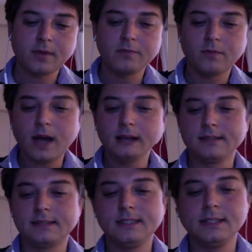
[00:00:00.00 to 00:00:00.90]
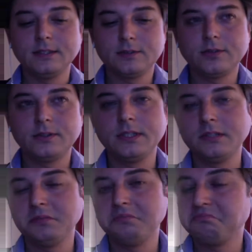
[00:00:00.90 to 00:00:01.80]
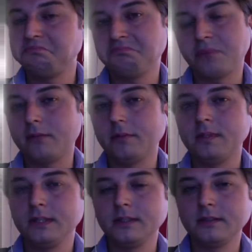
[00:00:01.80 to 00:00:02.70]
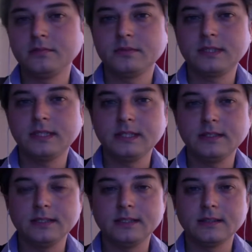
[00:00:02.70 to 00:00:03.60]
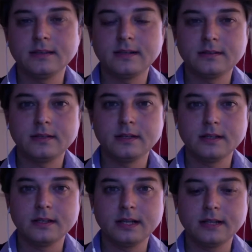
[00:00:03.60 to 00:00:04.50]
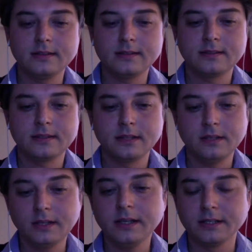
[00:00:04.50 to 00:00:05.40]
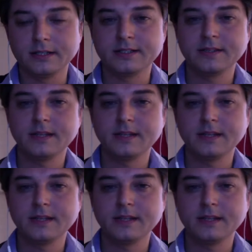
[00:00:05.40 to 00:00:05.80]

violence seen in Turkey, probably seen in the latest years.